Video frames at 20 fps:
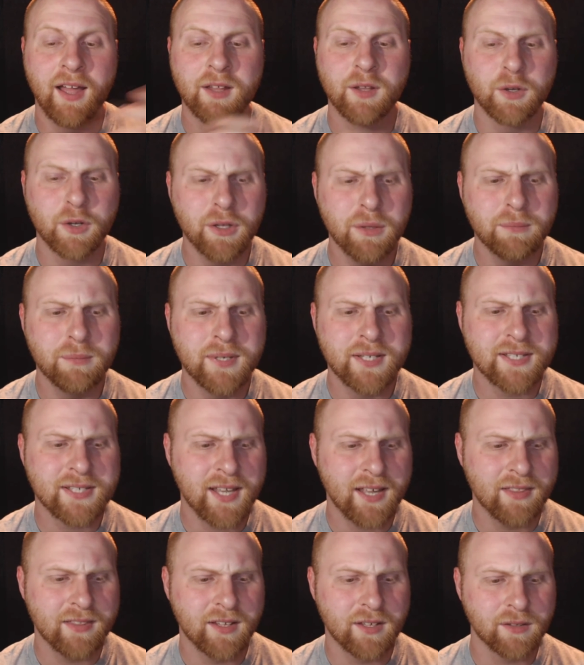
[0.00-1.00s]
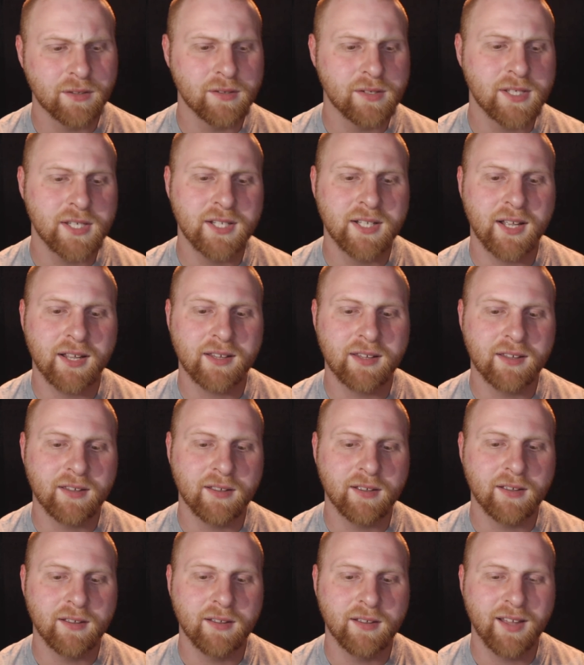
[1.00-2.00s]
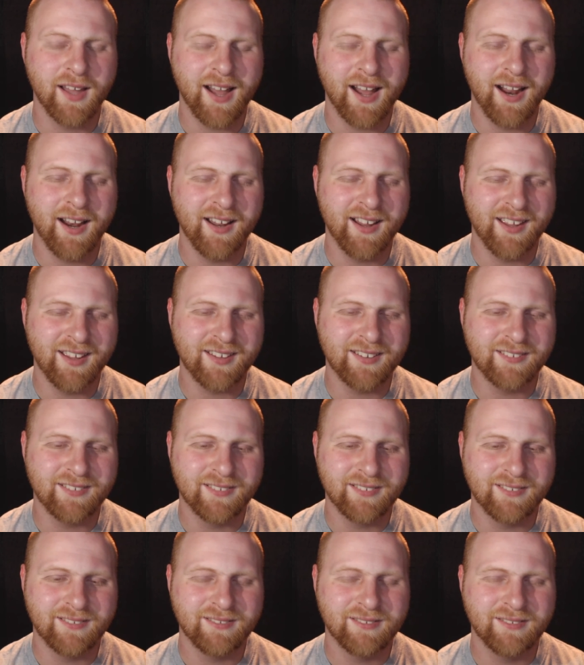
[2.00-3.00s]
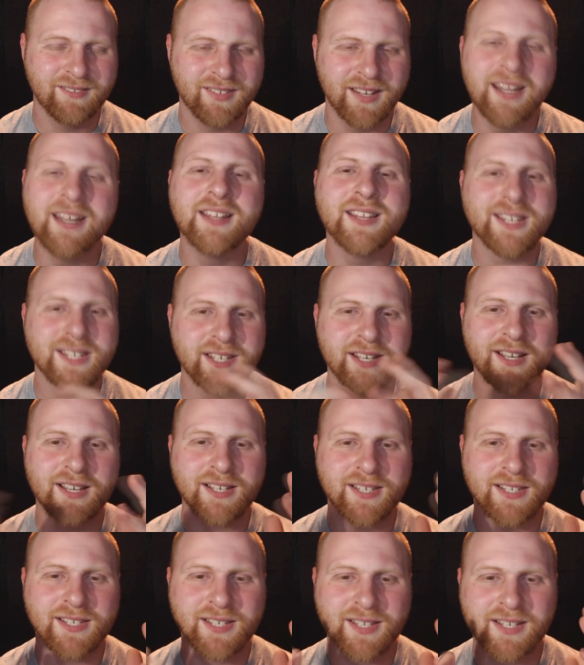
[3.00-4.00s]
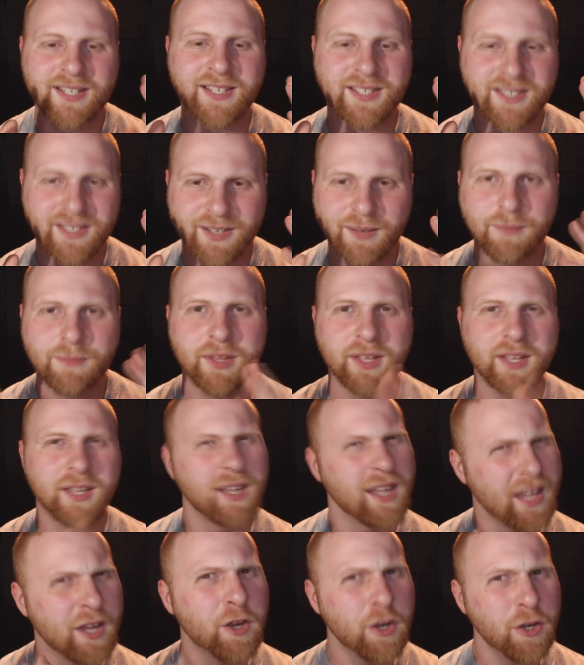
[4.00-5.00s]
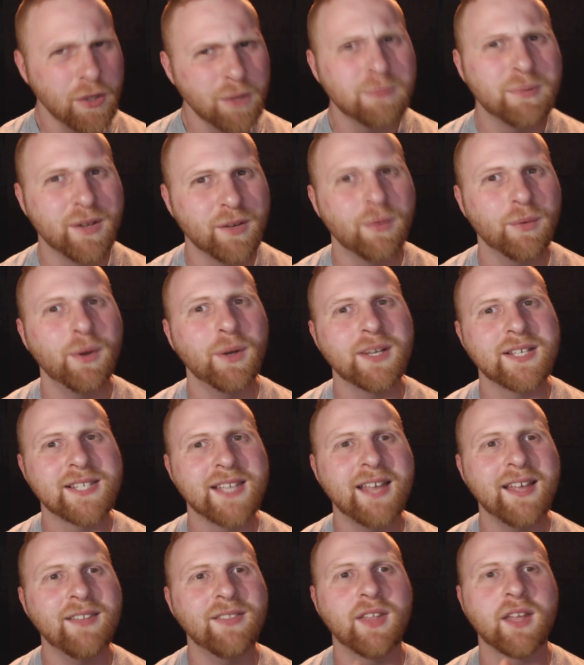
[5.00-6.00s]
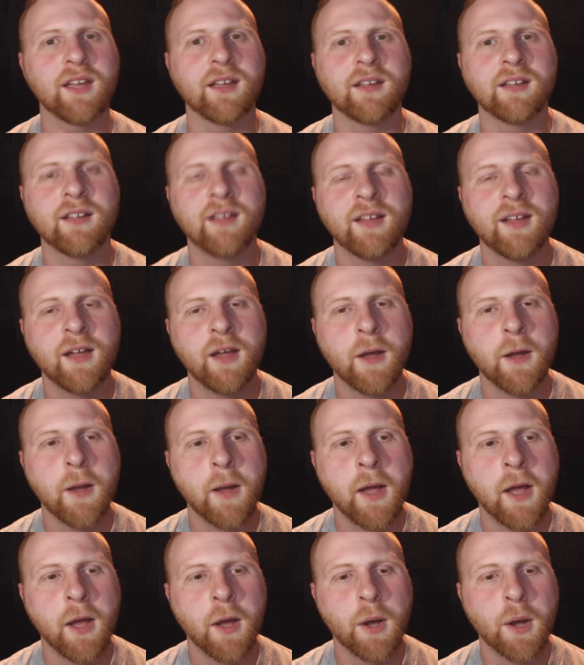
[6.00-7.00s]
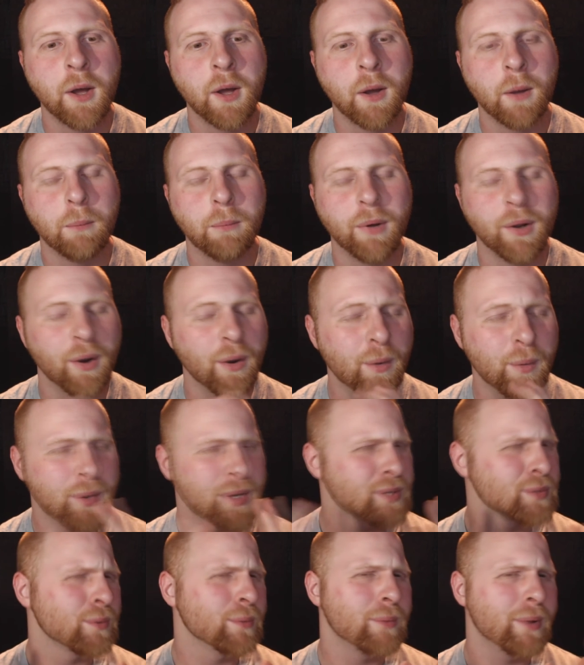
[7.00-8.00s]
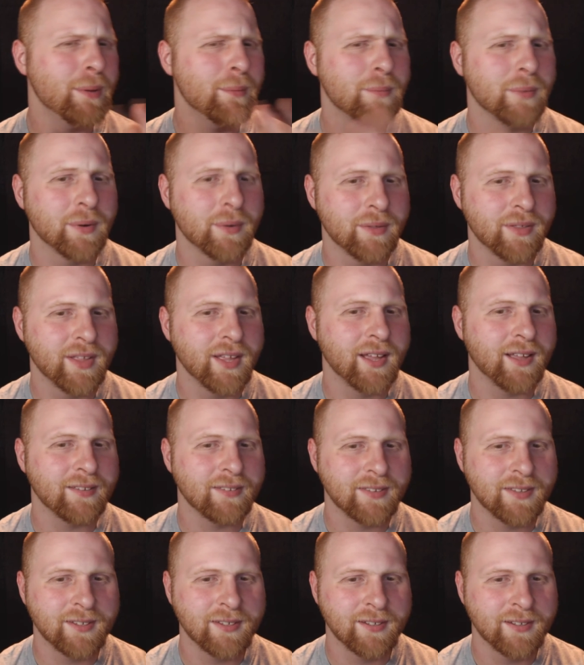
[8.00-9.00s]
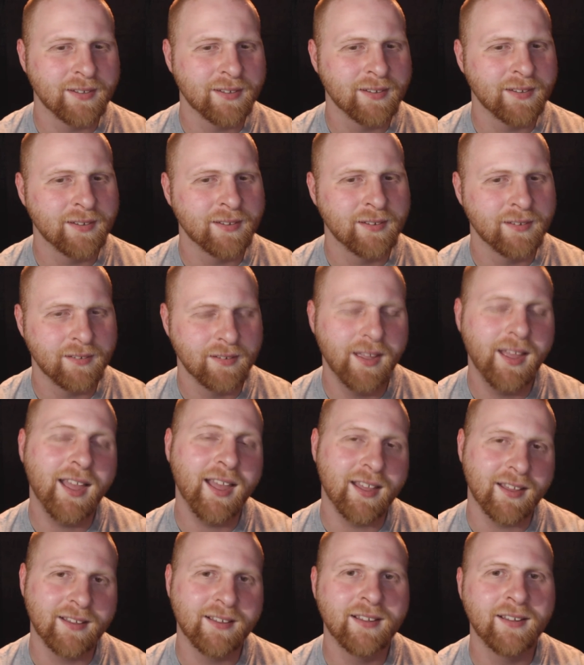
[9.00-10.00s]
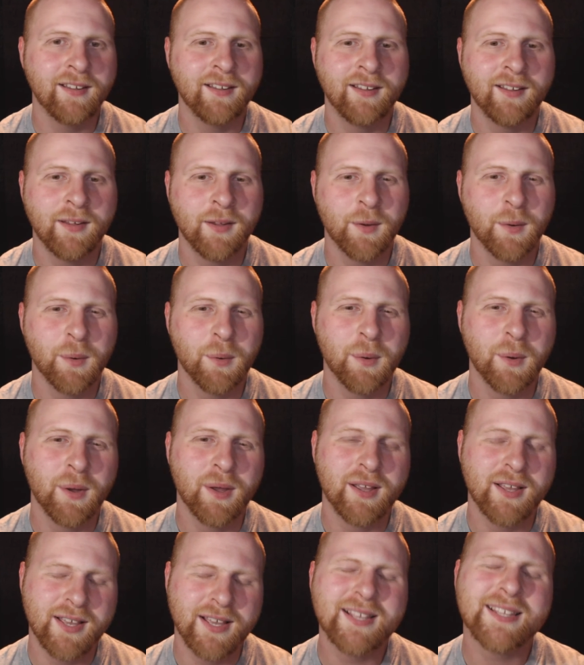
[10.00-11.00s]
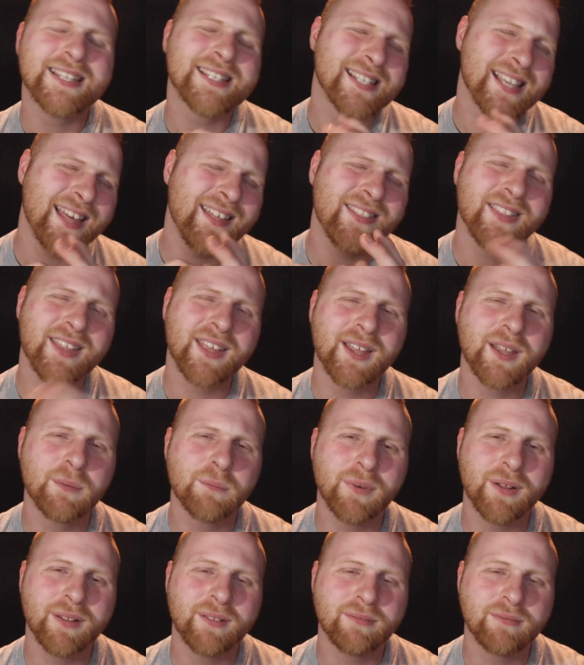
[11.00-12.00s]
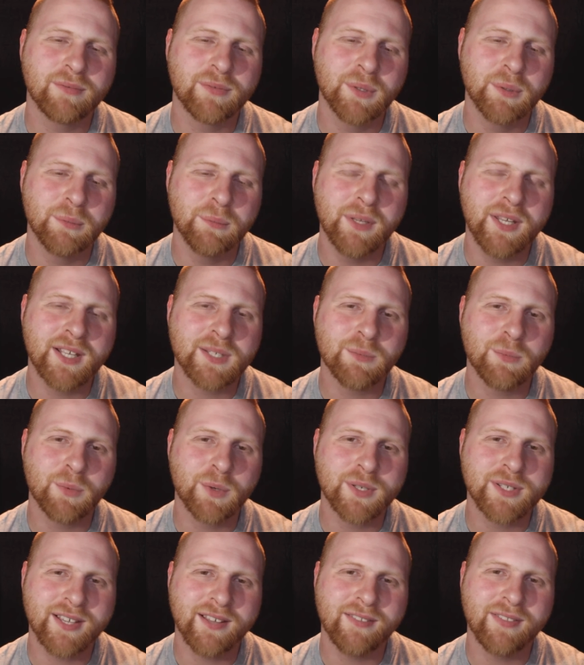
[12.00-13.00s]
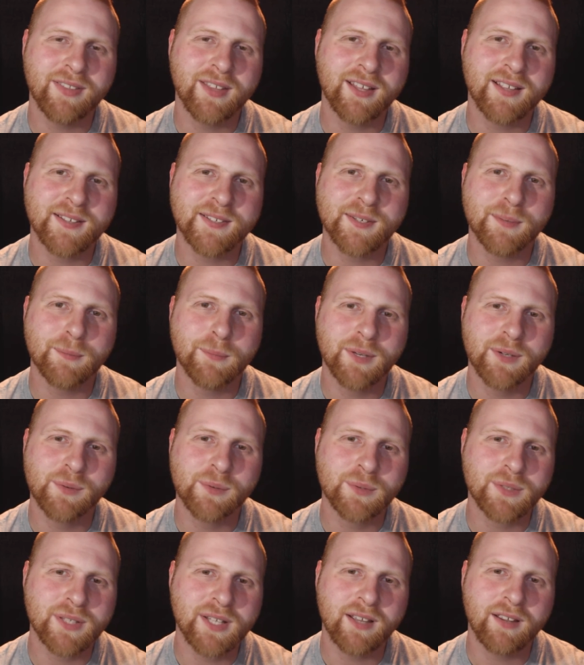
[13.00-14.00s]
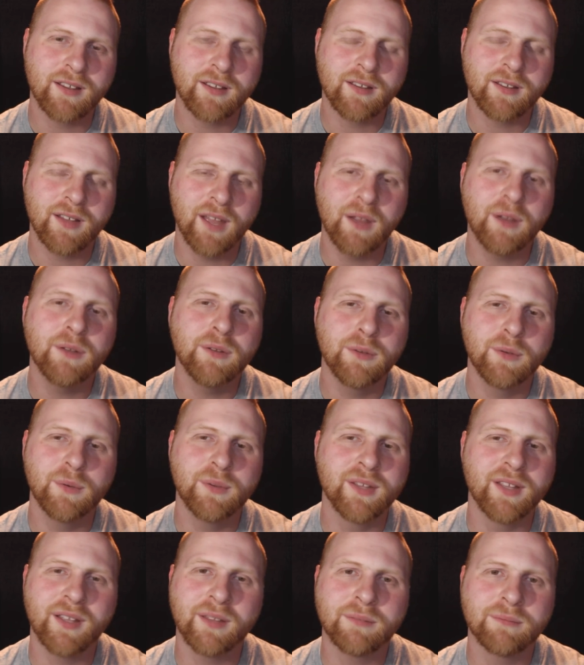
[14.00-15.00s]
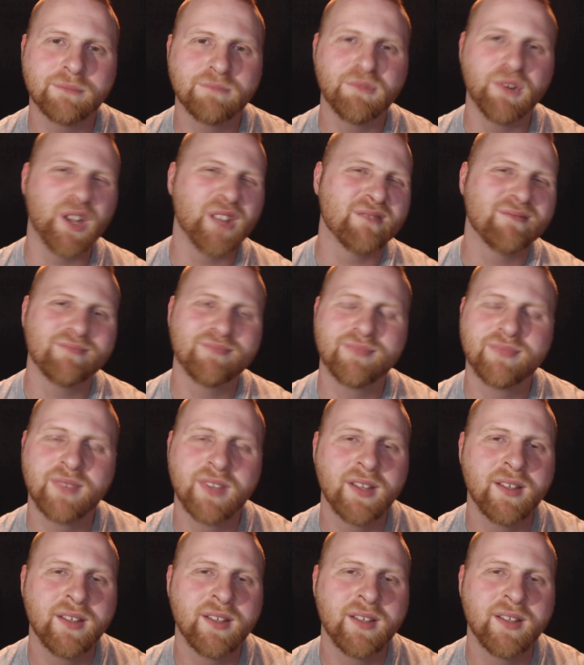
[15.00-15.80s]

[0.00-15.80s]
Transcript: And it could be saddening to see like I didn't succeed in something. It could be very saddening. But always remember that, yeah, it's saddening, but to me it's more saddening than somebody who's like, I could do that, but